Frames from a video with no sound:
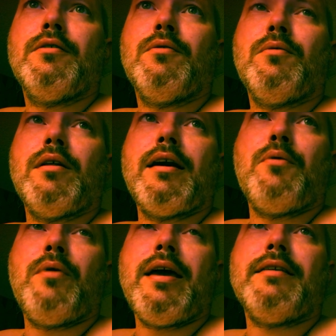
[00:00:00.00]
while I
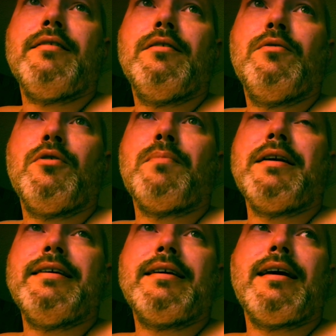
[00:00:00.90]
wait with my
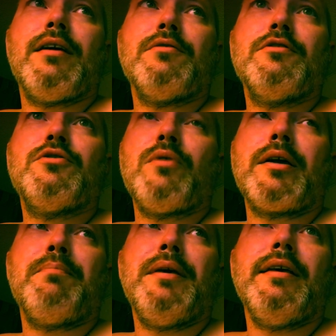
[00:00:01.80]
dick out so I
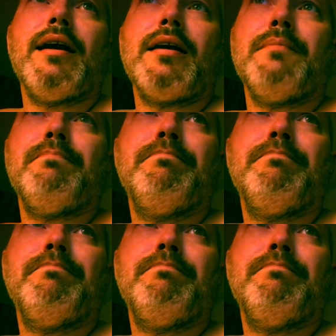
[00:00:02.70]
can pee on him.